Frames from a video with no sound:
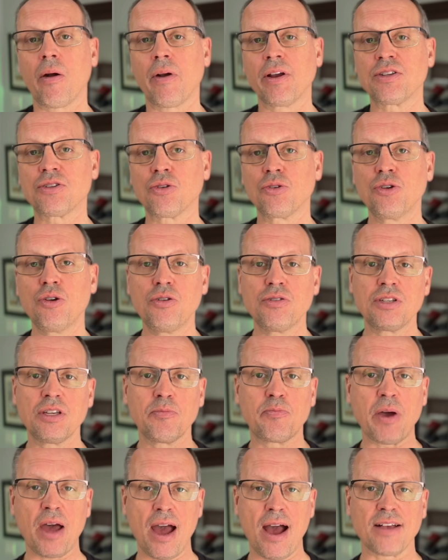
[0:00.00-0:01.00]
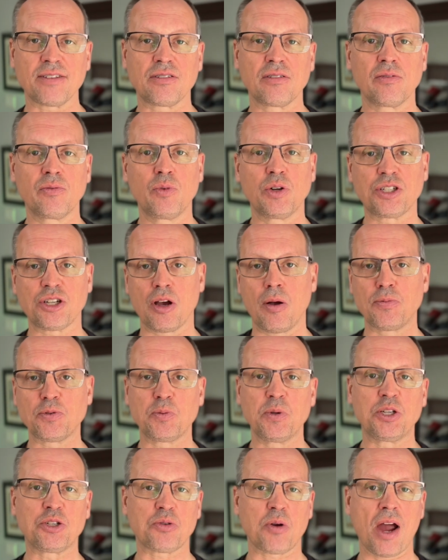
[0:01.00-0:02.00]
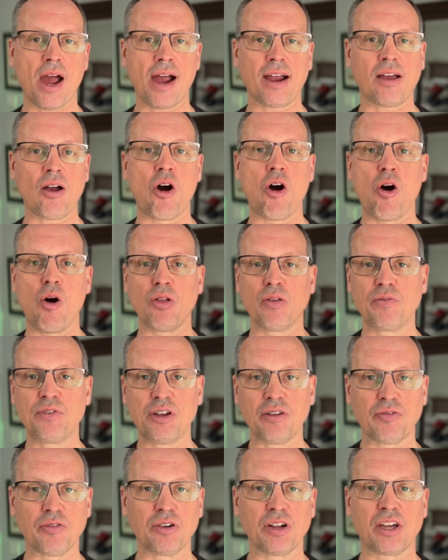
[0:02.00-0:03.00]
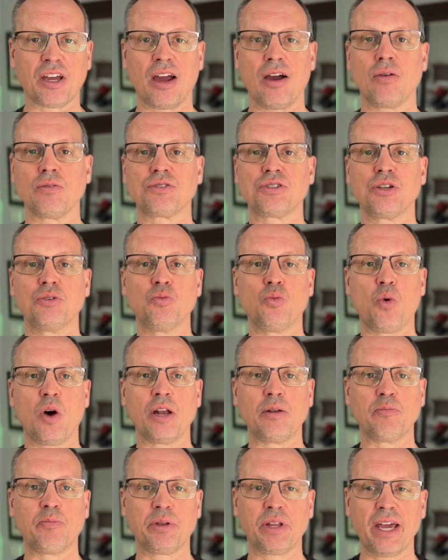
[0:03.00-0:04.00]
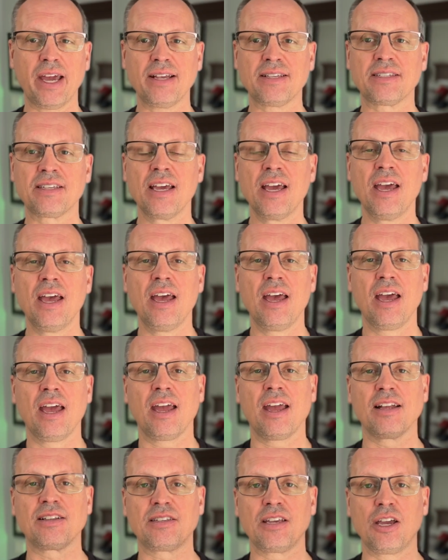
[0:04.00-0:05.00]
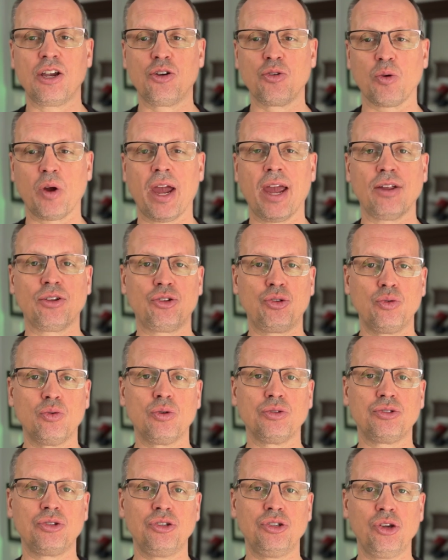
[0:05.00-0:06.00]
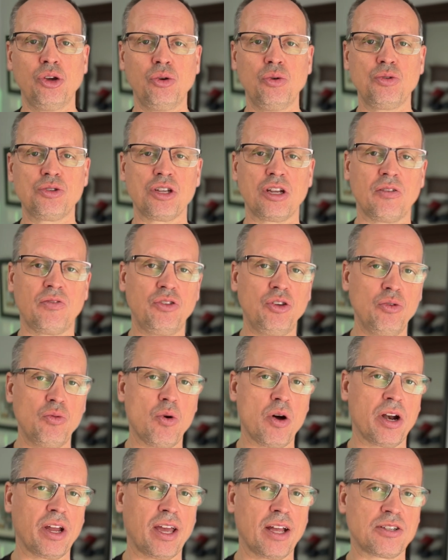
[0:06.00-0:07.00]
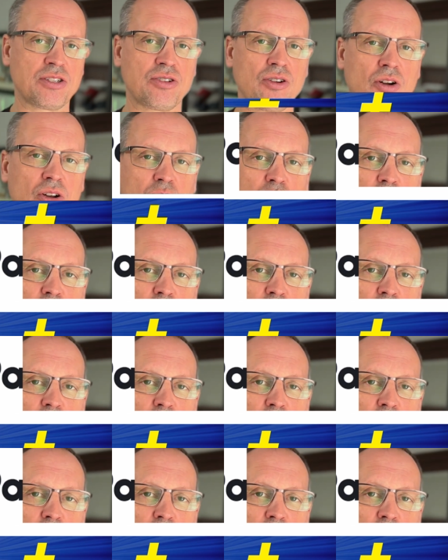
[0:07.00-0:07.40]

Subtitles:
right, so using Passive, which helps me track all of the different accounts in one place, it's a great tool to use, and if you want to get started